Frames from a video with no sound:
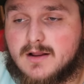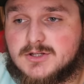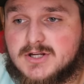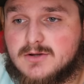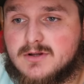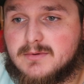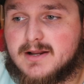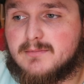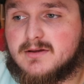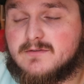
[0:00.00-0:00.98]
and the Janko Double
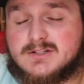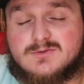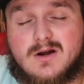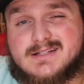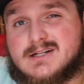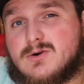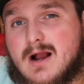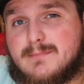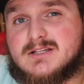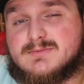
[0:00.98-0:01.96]
Down BFS rod is a
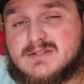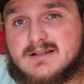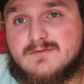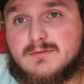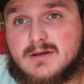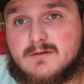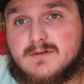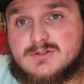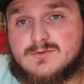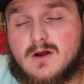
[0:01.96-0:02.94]
crappie specific
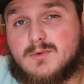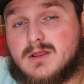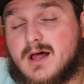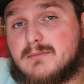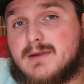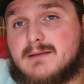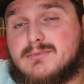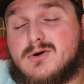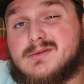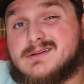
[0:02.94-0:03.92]
BFS rod with a lot of
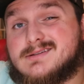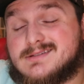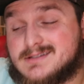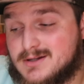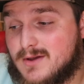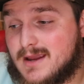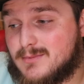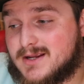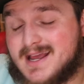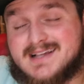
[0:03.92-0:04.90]
backbone, but it's still
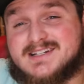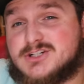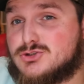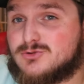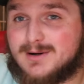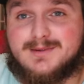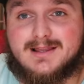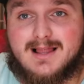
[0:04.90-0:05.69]
able to cast extremely